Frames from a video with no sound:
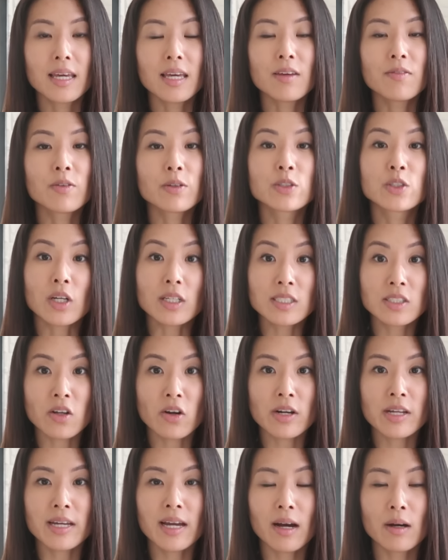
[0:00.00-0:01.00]
If you're just
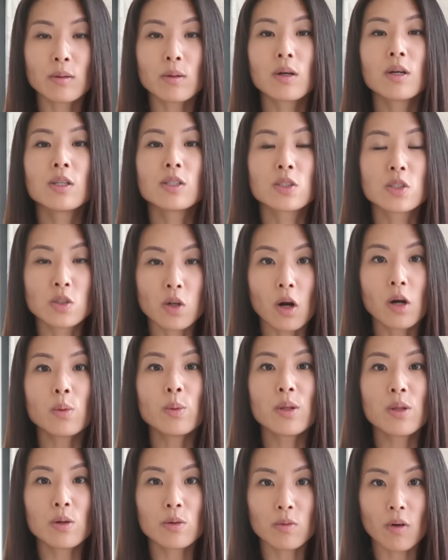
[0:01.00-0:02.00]
starting out, start
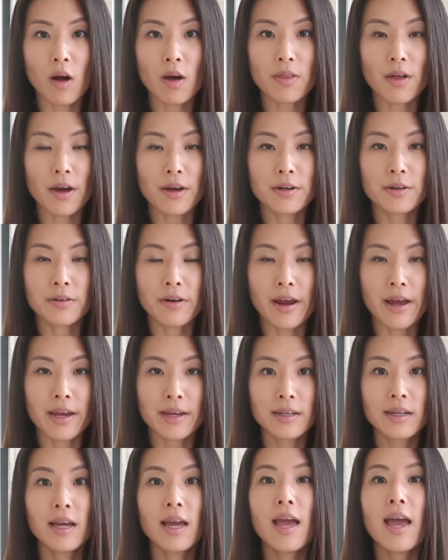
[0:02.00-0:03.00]
with a Roth
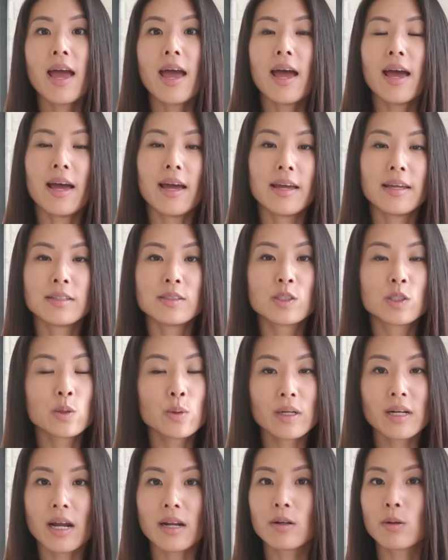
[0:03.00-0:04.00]
IRA and do
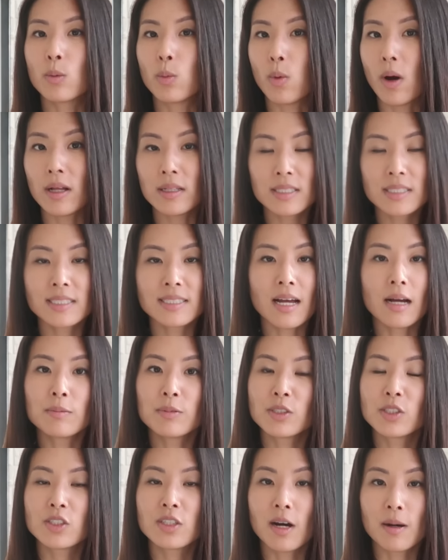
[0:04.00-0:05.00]
it at a
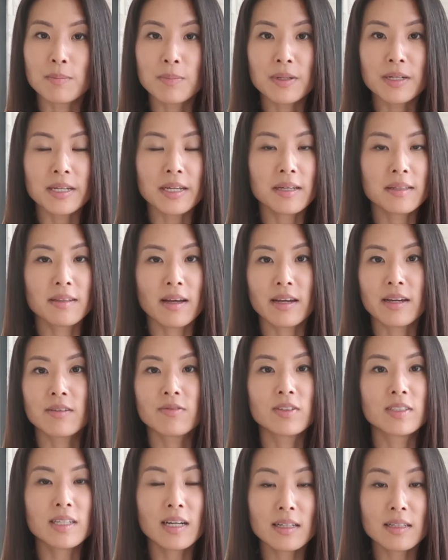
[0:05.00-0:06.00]
well-established company like
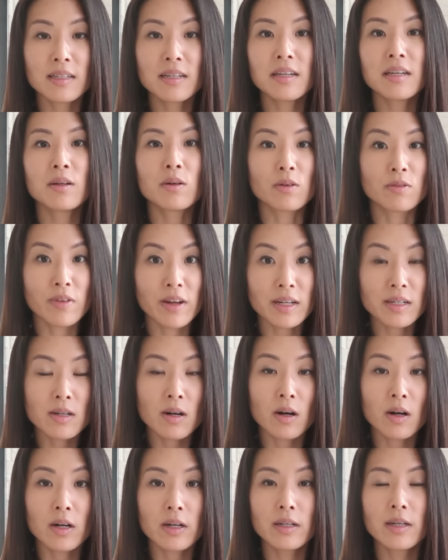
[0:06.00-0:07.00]
Fidelity or
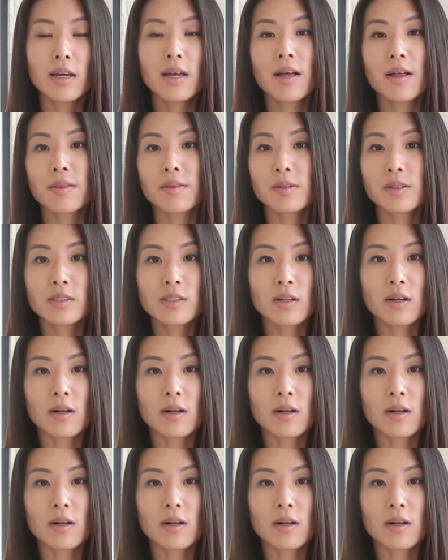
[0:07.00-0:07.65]
Vanguard. There's